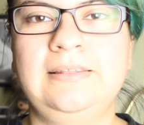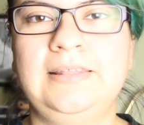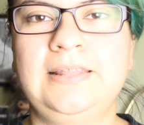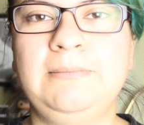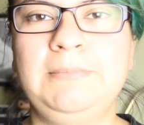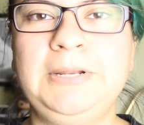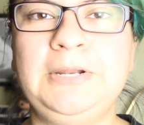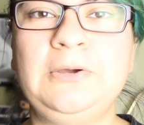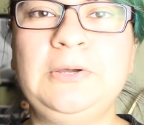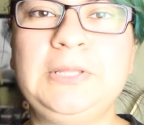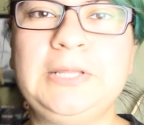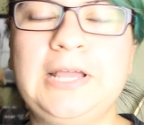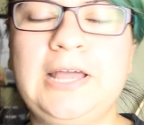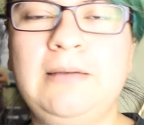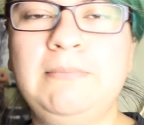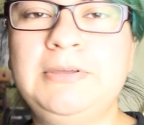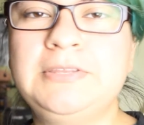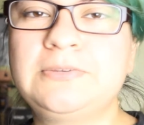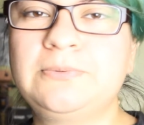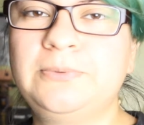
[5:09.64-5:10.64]
Let me know in the
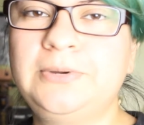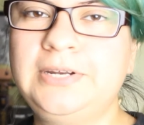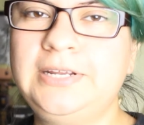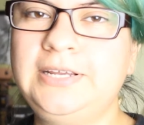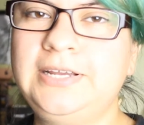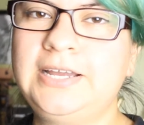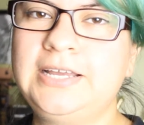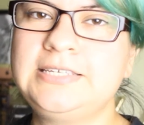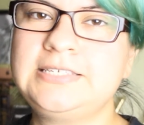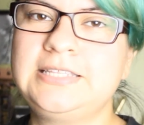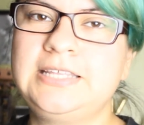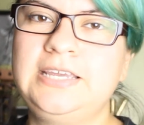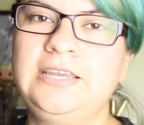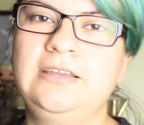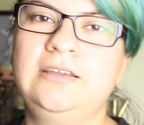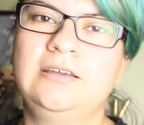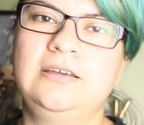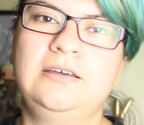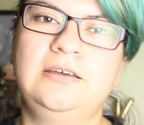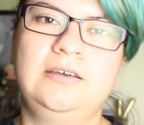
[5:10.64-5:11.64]
comments what do you guys
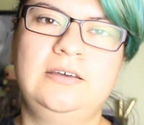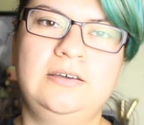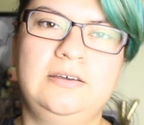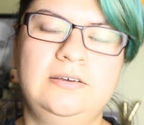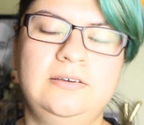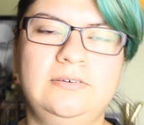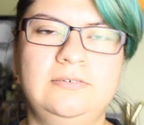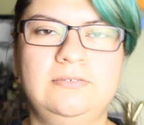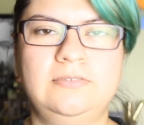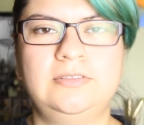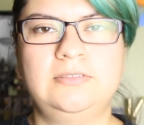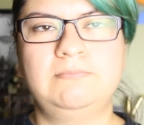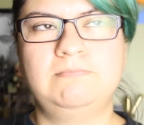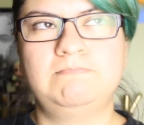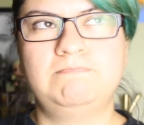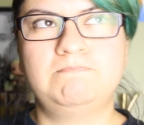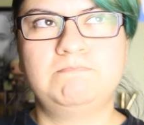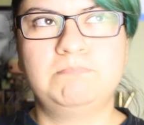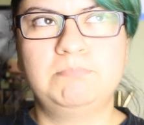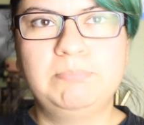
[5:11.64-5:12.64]
think of
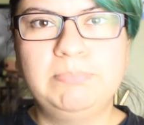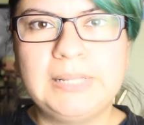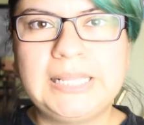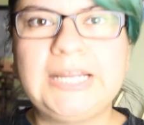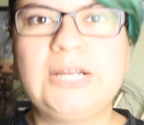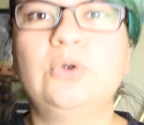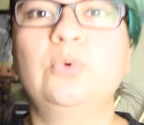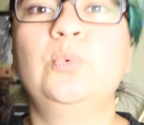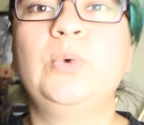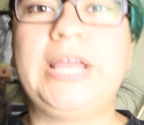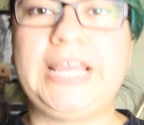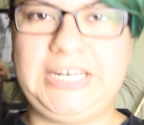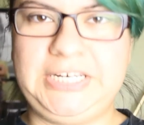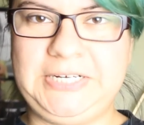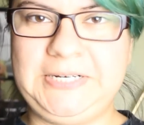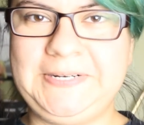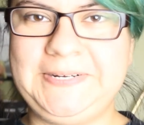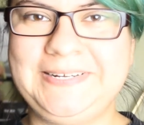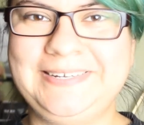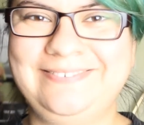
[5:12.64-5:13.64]
Blair
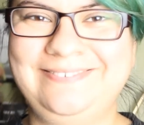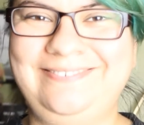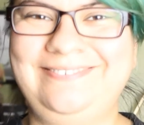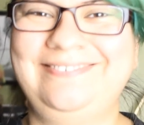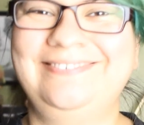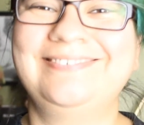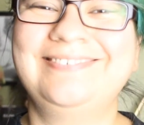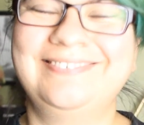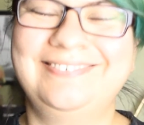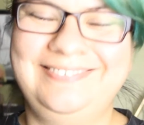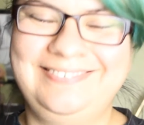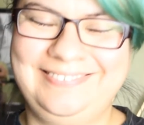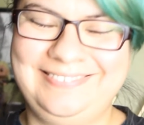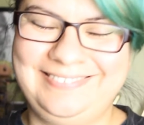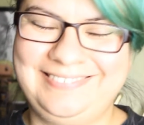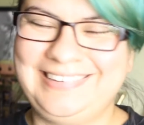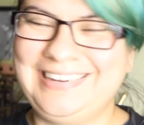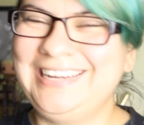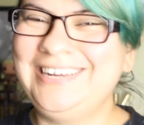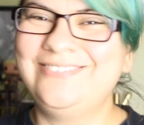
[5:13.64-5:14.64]
Witch.
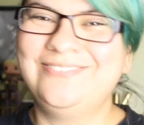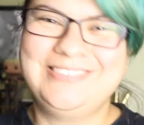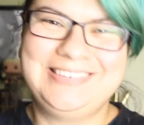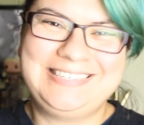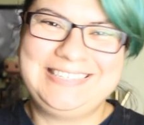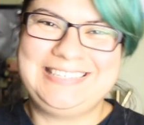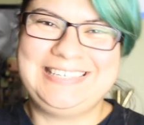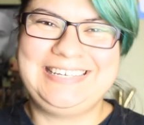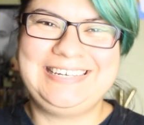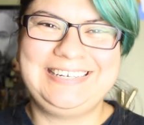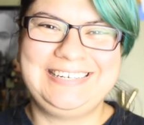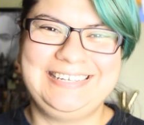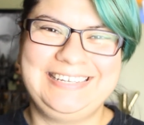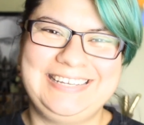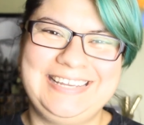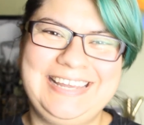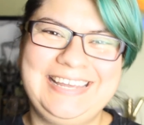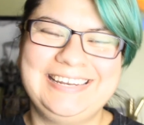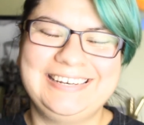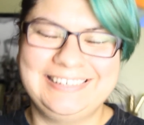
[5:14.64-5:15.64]
I almost said it
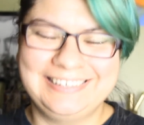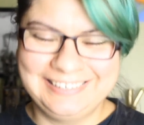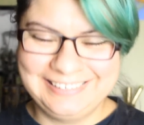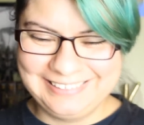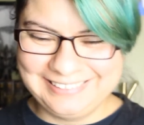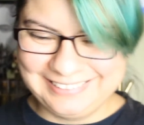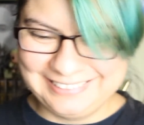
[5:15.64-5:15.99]
again.